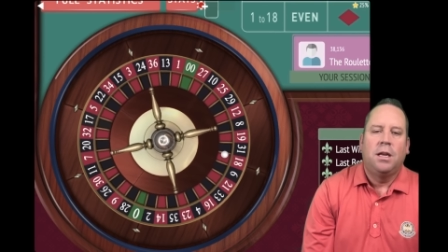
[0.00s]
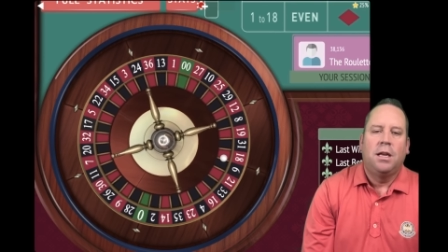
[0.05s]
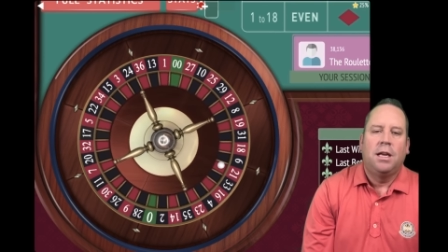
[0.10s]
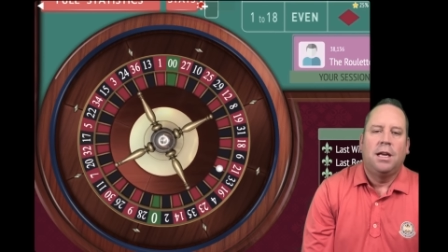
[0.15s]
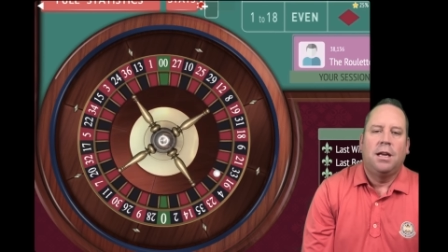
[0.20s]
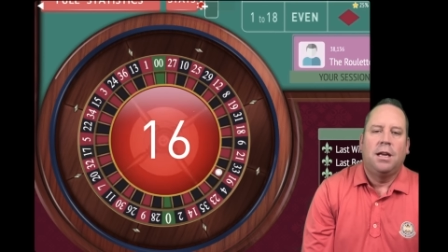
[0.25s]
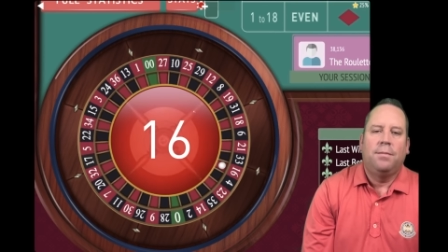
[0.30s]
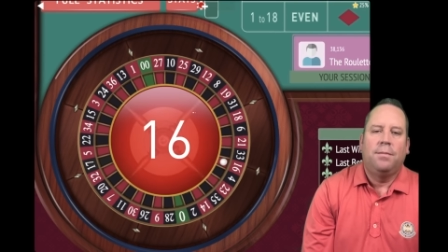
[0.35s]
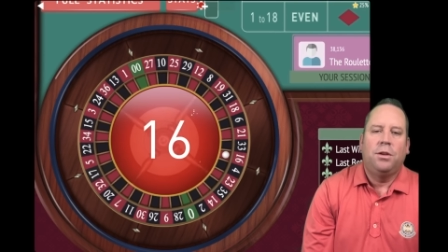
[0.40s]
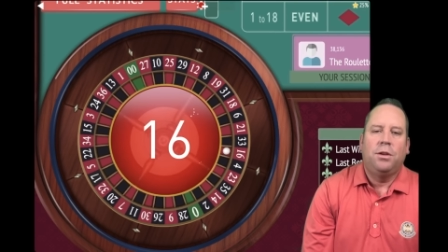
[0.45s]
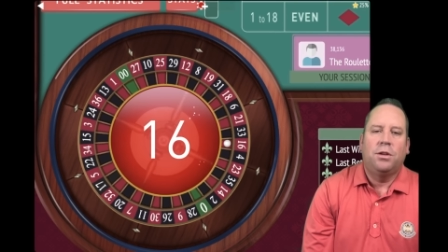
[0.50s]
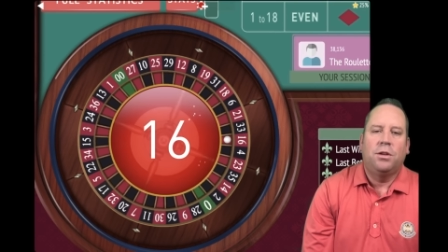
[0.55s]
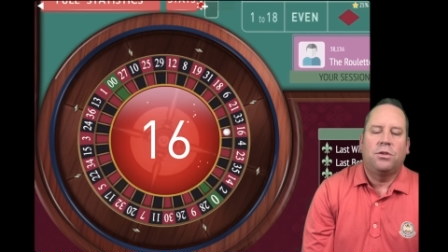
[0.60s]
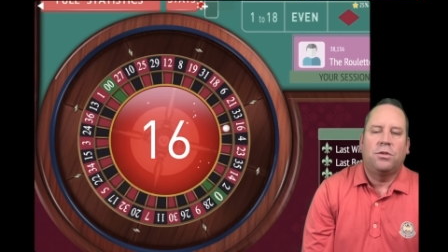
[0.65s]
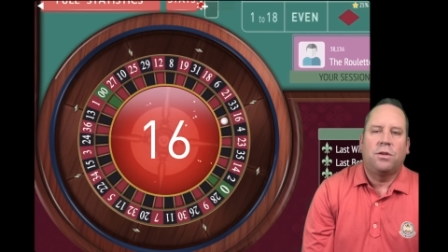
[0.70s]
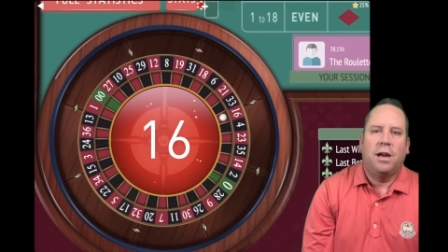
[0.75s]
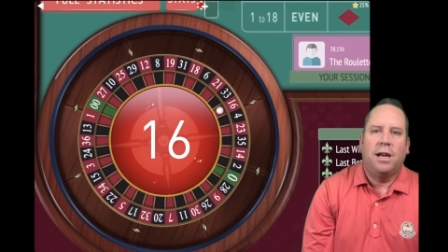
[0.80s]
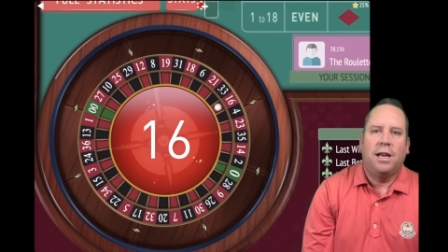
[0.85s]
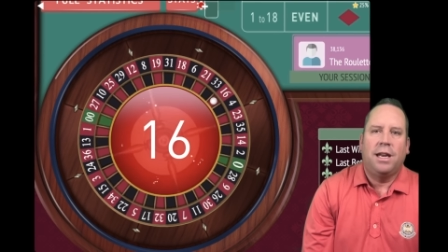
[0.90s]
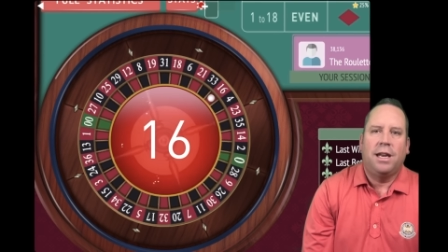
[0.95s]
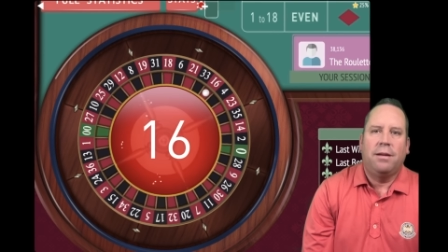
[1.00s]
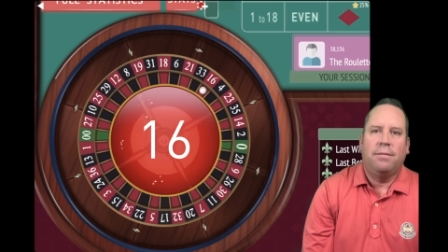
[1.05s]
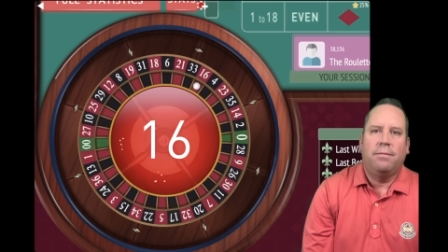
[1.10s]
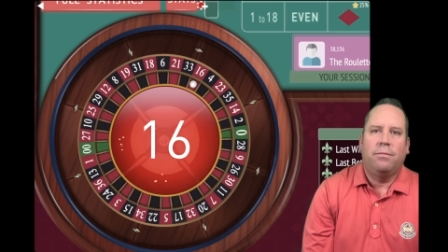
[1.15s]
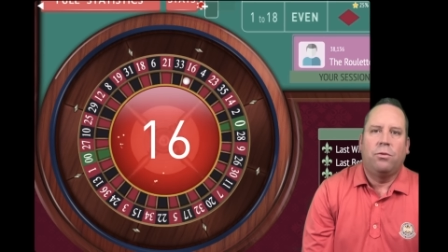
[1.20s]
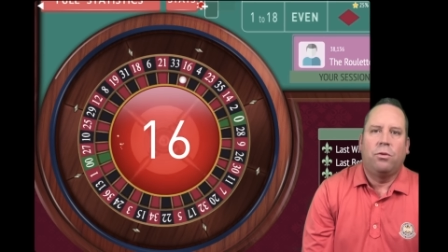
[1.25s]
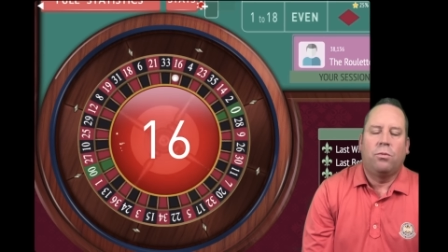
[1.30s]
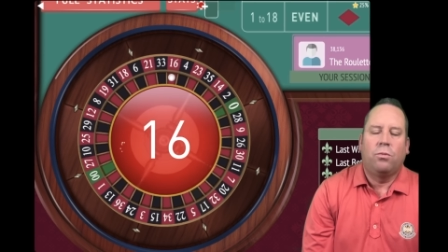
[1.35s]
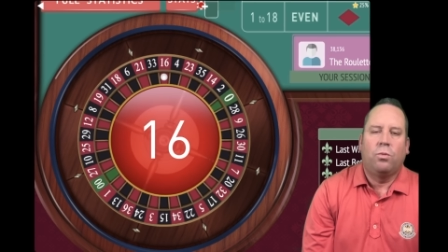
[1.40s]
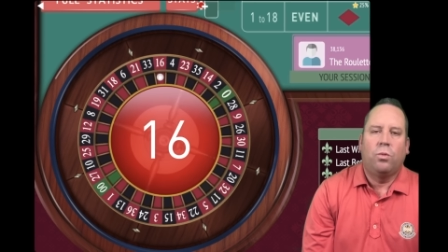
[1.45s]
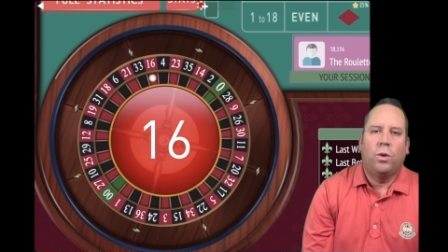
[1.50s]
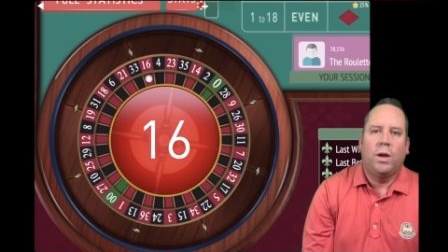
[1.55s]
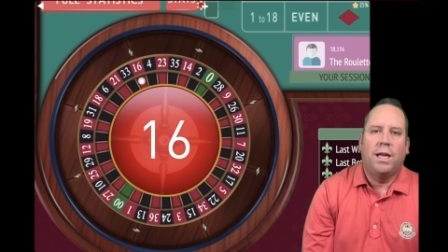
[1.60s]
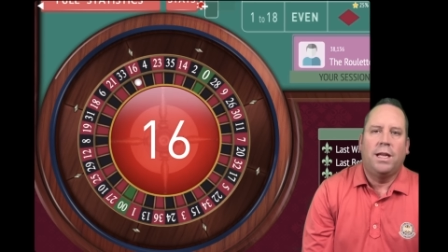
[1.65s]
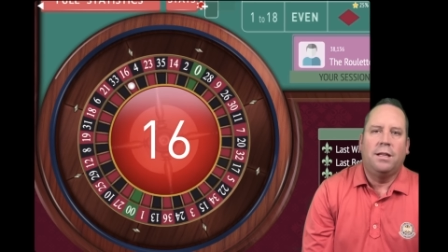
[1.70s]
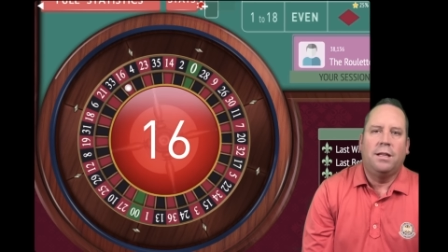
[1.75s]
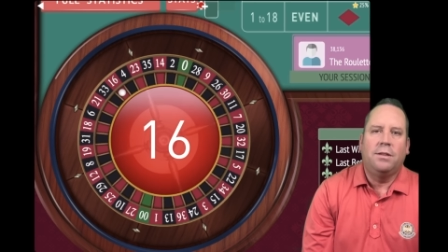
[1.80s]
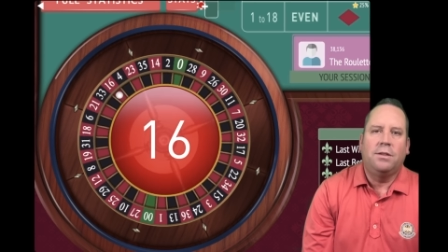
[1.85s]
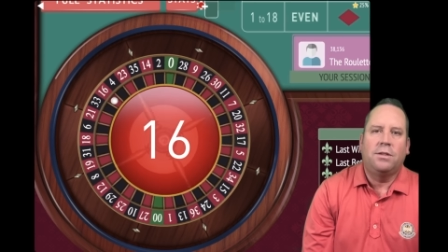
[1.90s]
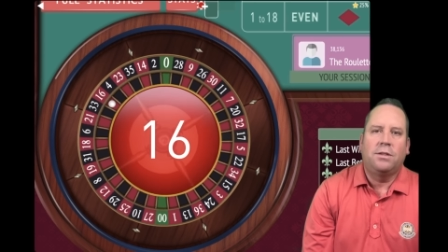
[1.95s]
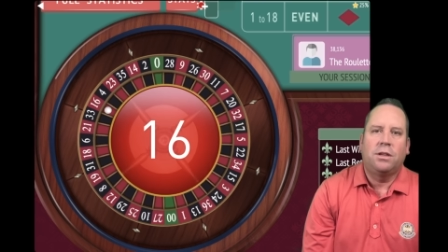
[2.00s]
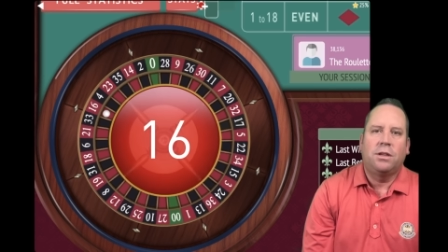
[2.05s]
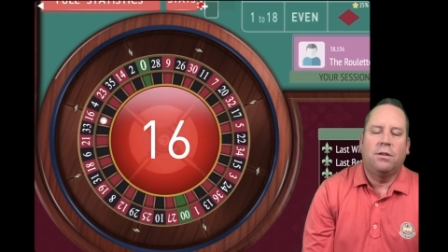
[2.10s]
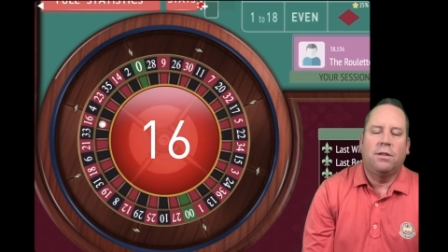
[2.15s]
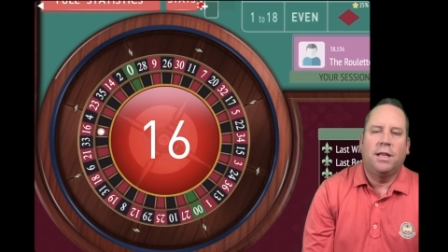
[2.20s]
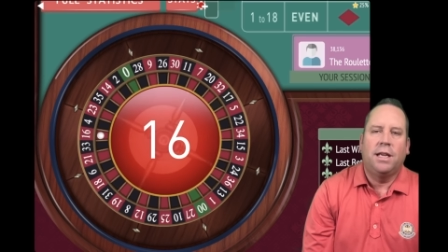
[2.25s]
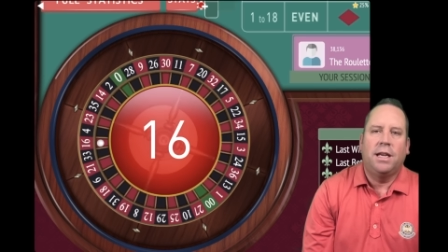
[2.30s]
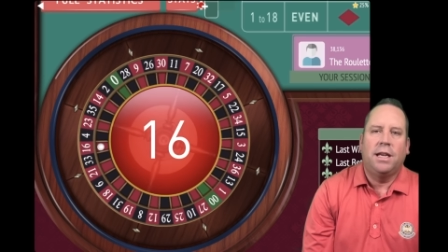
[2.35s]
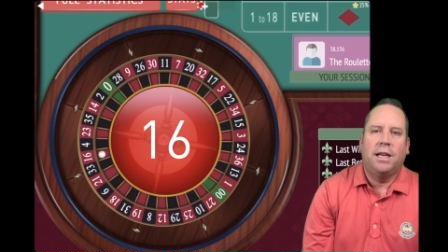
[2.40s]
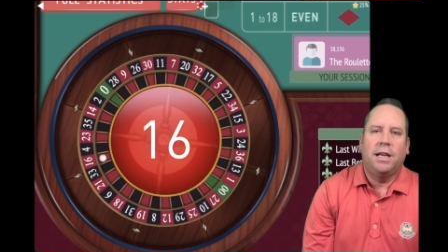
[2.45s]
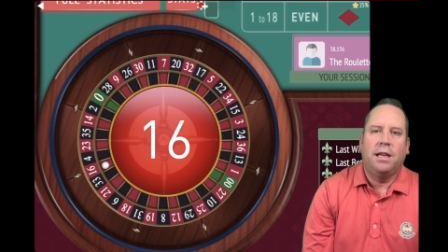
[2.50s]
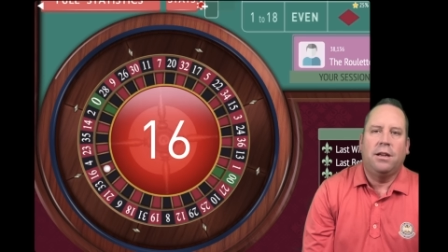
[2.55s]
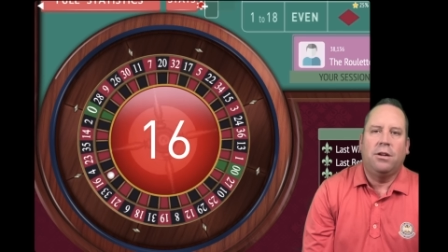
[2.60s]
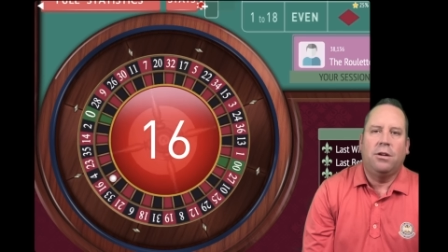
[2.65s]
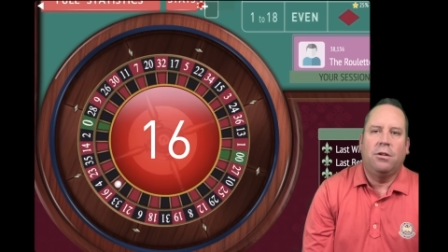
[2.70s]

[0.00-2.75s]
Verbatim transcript: um, you just try to get more wins so that it